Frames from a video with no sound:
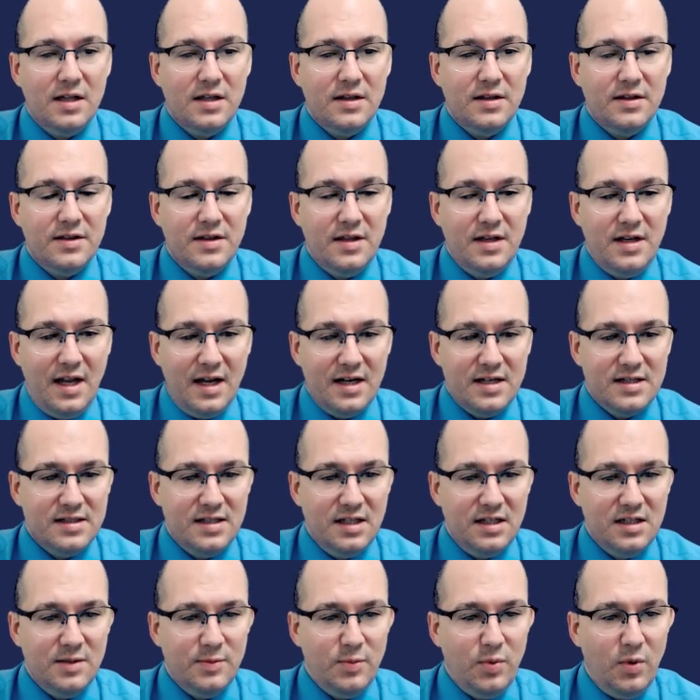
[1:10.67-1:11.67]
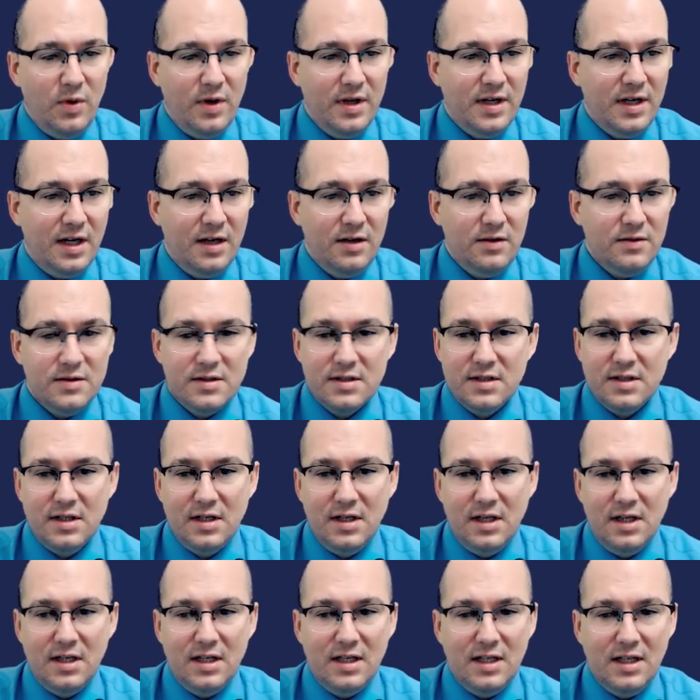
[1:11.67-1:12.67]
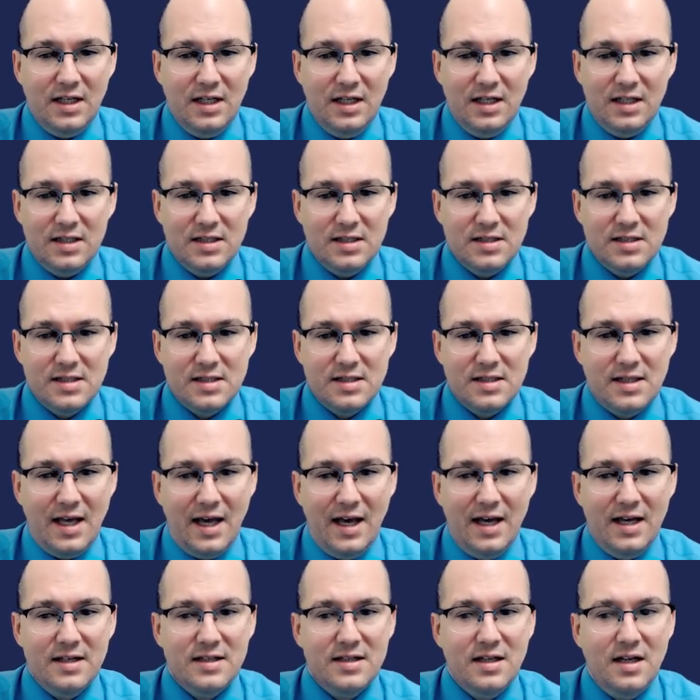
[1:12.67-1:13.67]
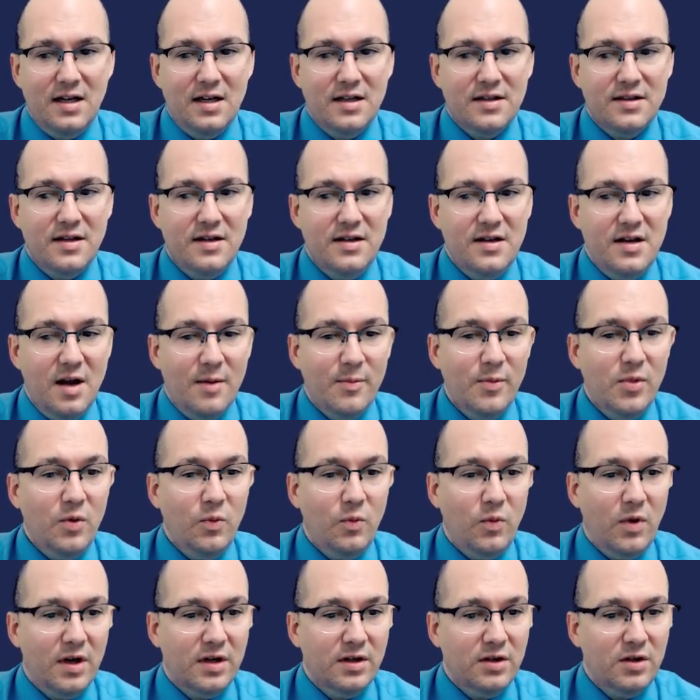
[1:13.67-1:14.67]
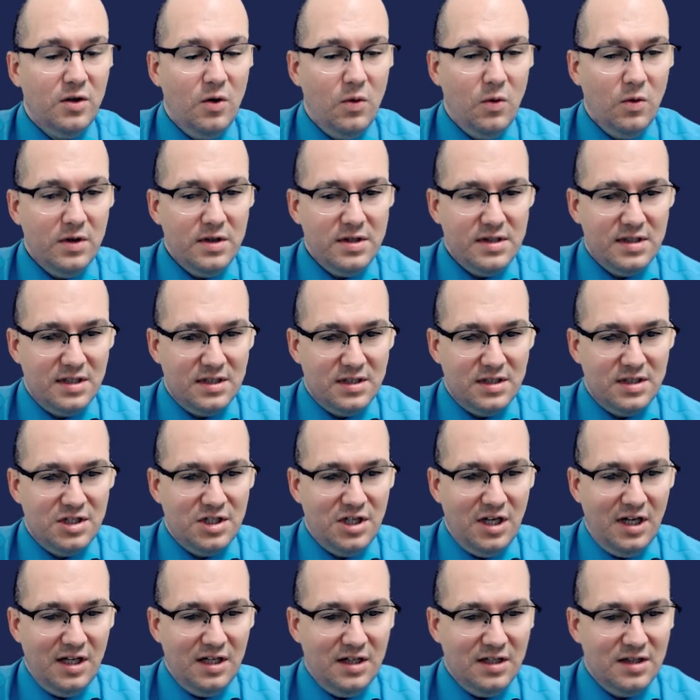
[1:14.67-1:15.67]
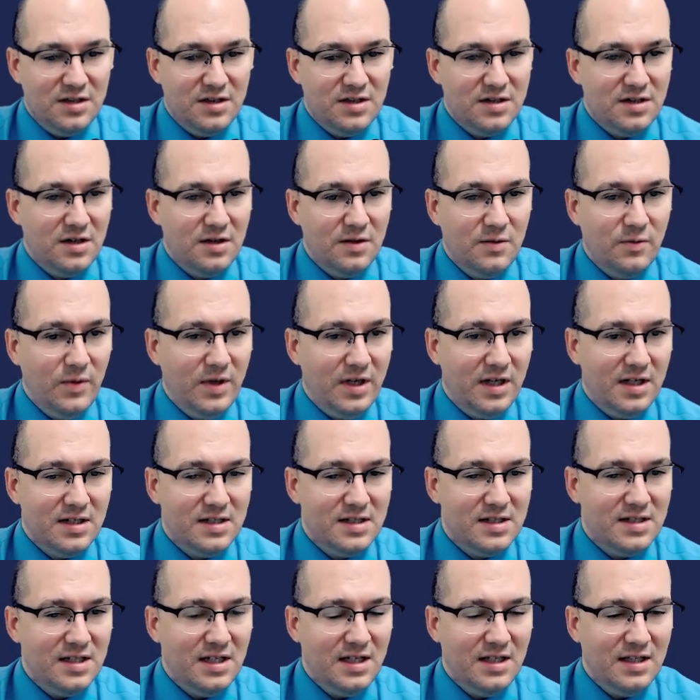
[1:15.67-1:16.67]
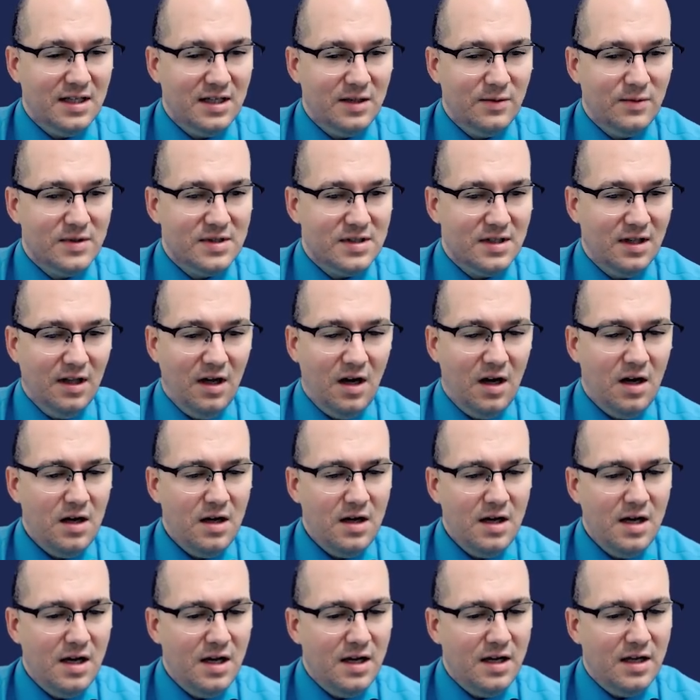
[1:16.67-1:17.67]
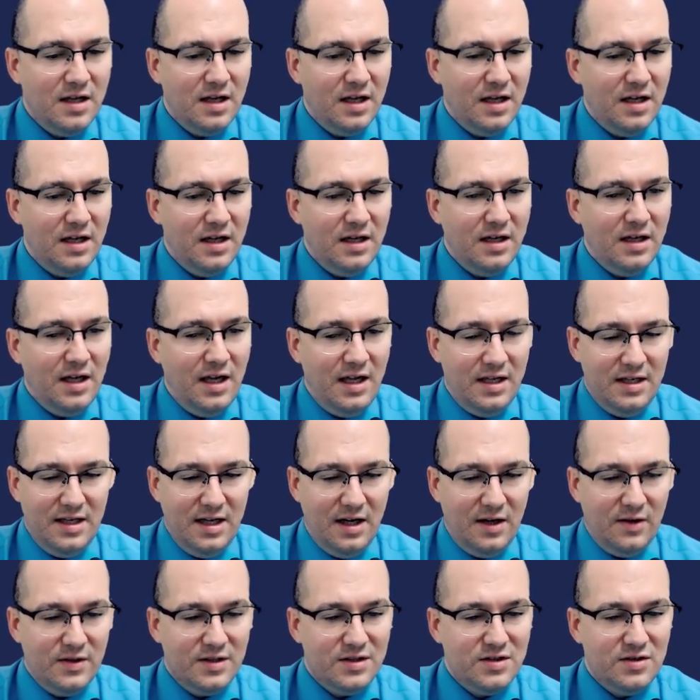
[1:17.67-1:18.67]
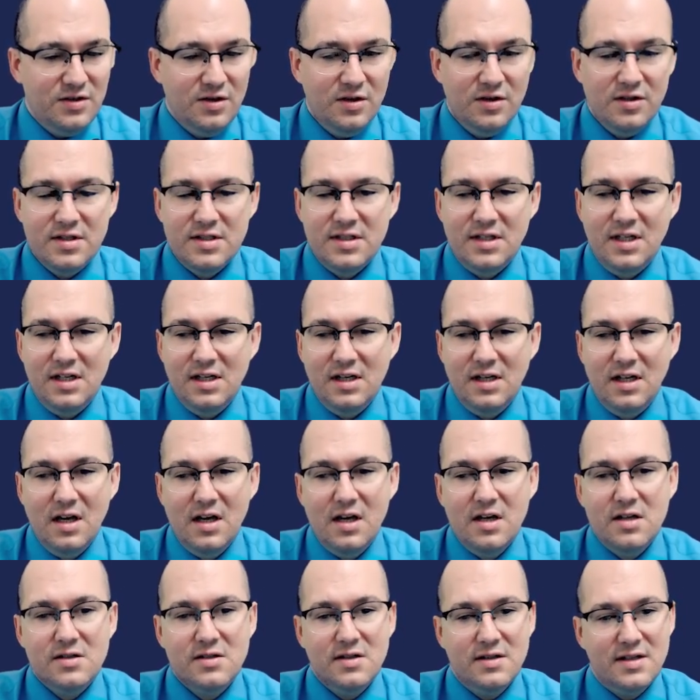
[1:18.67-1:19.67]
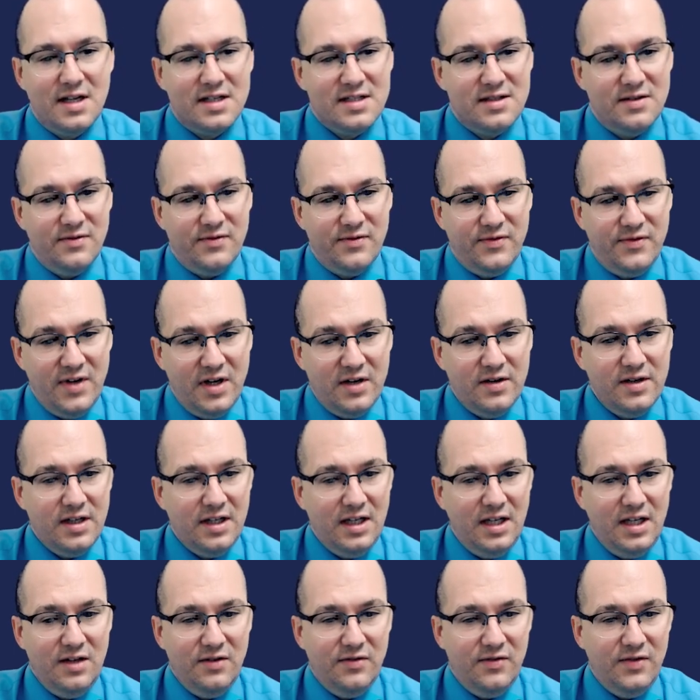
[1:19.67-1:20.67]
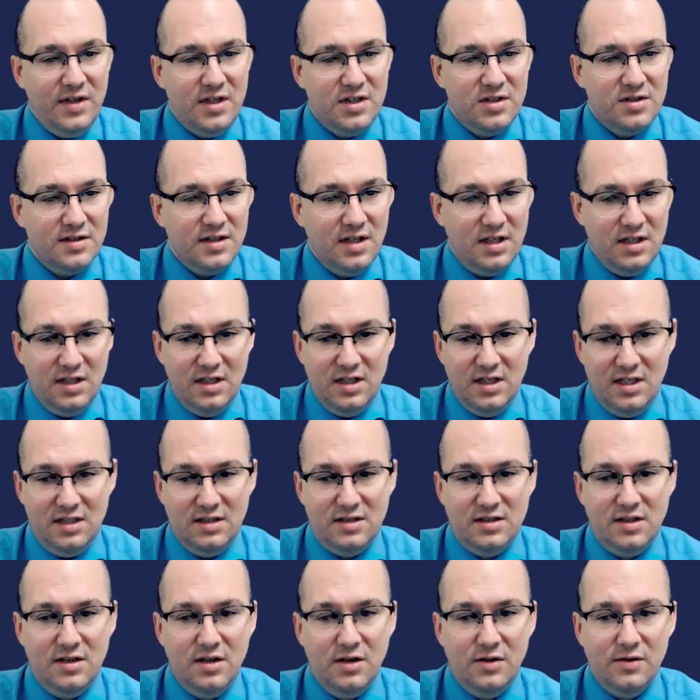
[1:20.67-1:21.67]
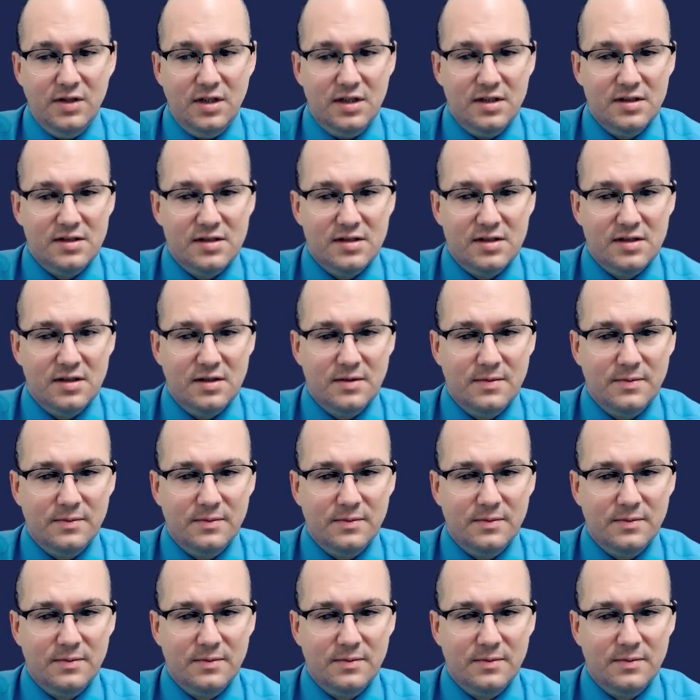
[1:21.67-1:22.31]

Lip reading: The next thing to point out is that the number 1 course has changed. We can see that it was law and now it's nursing, so that's a very key feature that you need to notice.